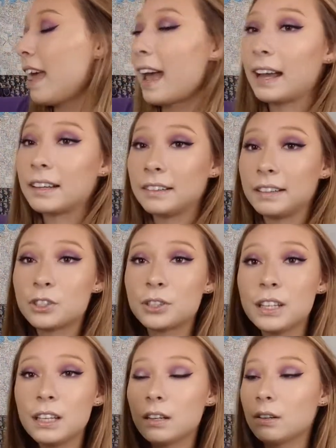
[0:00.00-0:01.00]
And
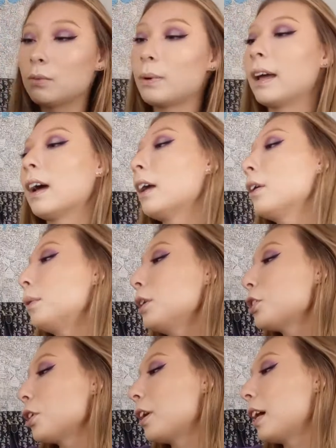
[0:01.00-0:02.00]
literally, wait, I don't want to
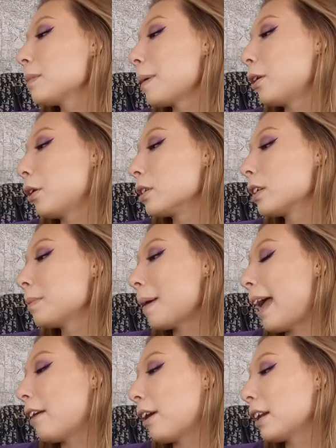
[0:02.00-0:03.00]
show you guys my notes because my
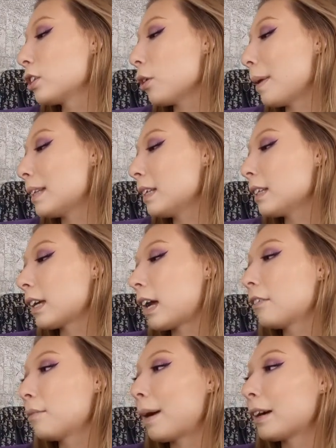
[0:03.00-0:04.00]
handwriting is so messy. It's like
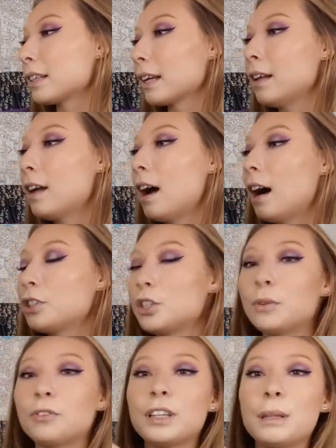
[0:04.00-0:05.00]
kind of embarrassing. I'll just
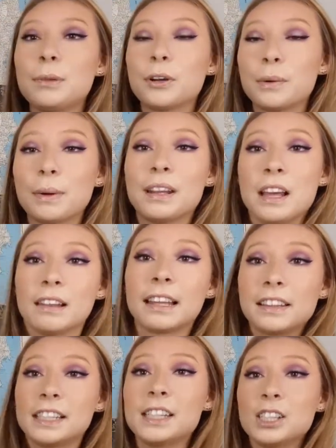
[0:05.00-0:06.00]
do a really blurry one.
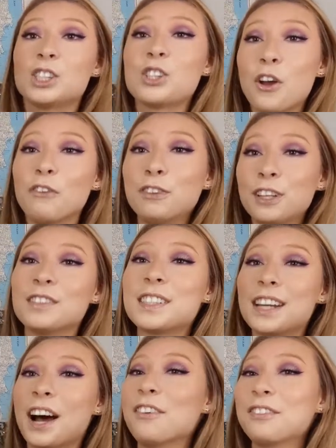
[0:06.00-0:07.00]
Like, this is so full of
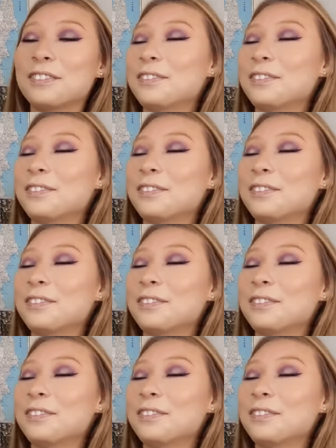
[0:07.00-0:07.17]
stuff.